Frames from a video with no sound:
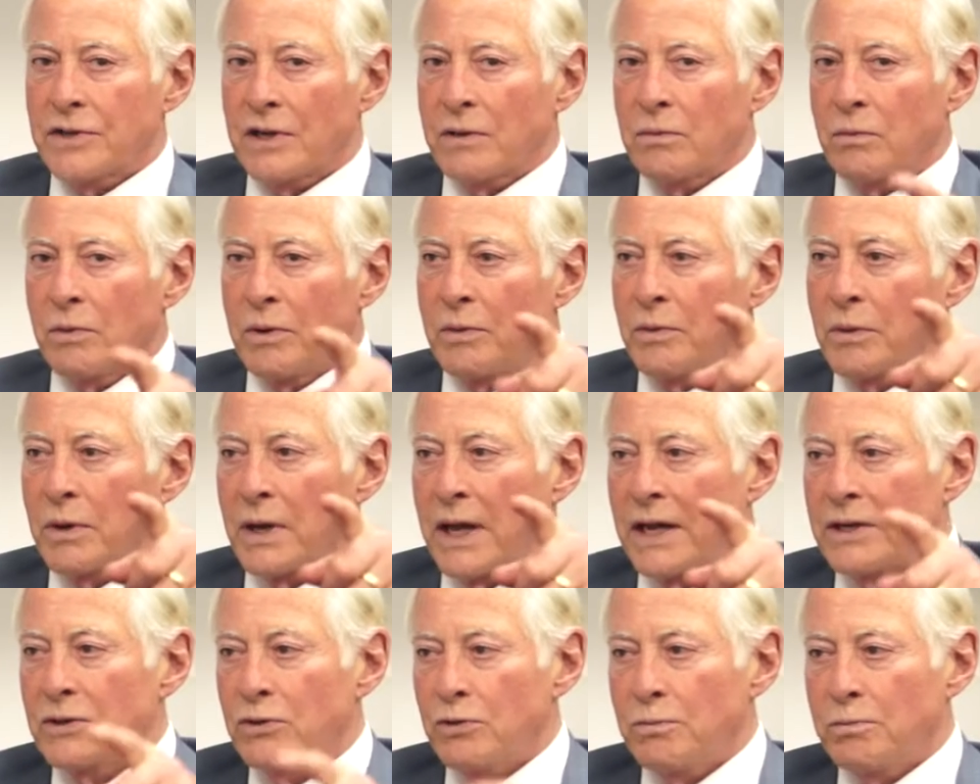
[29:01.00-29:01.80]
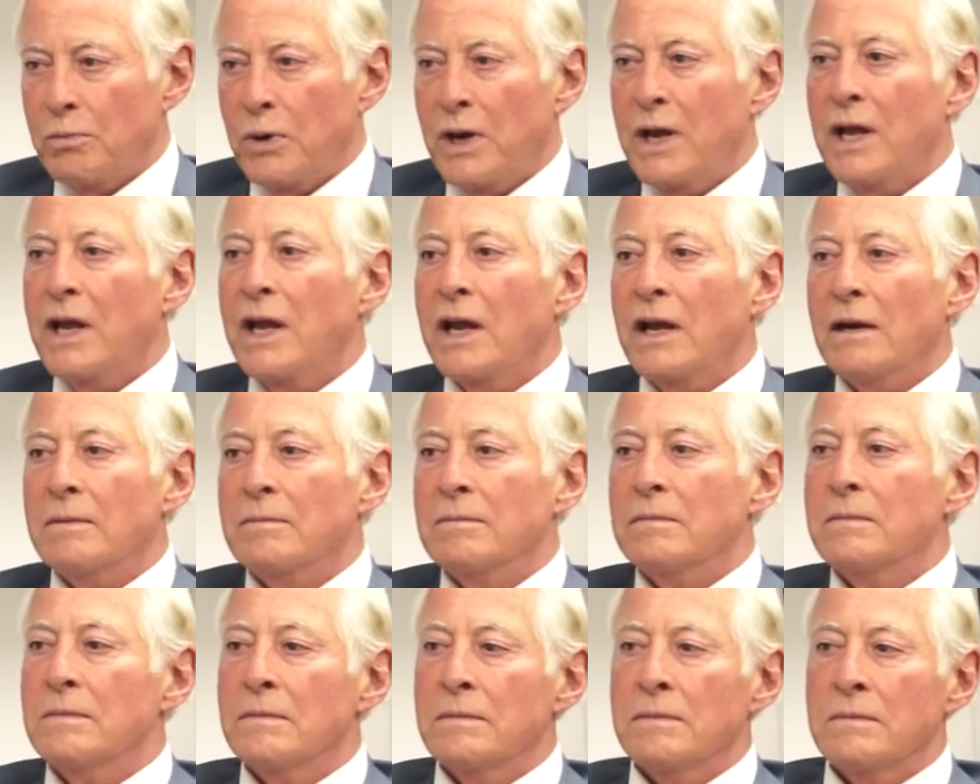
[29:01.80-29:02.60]
said, we would like to bring
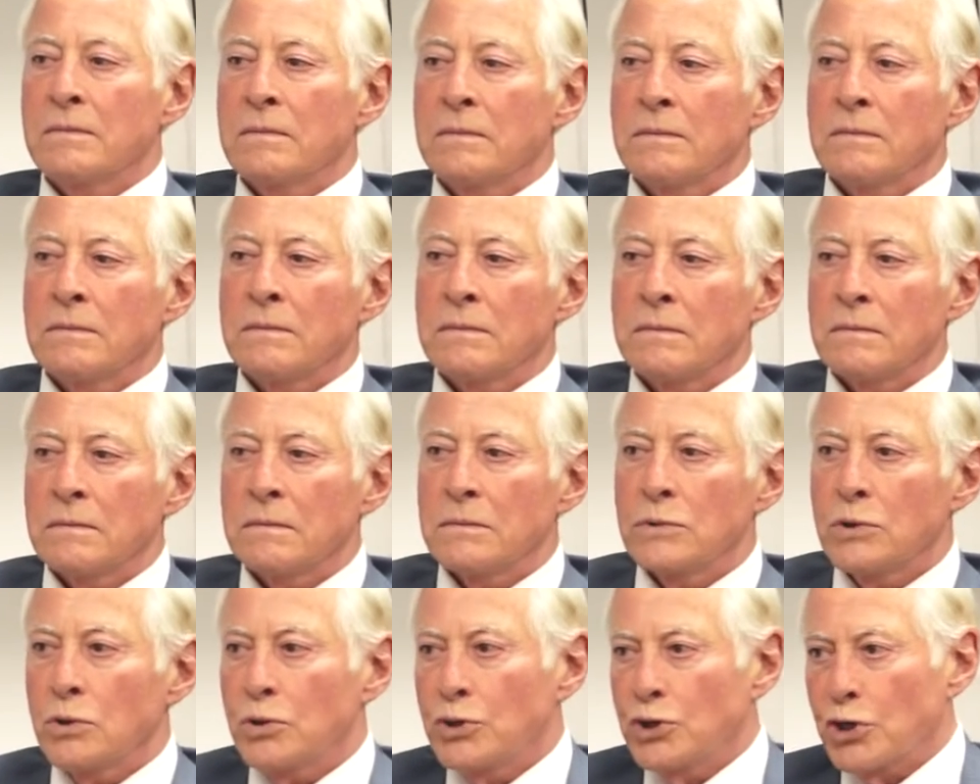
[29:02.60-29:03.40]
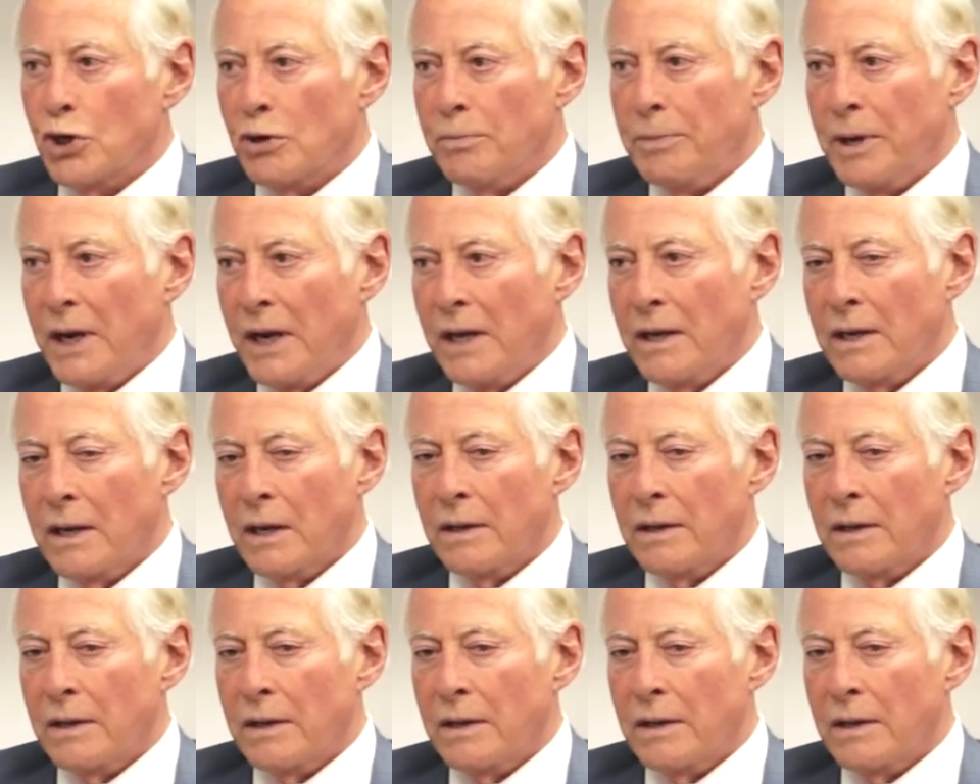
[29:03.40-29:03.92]
him to Germany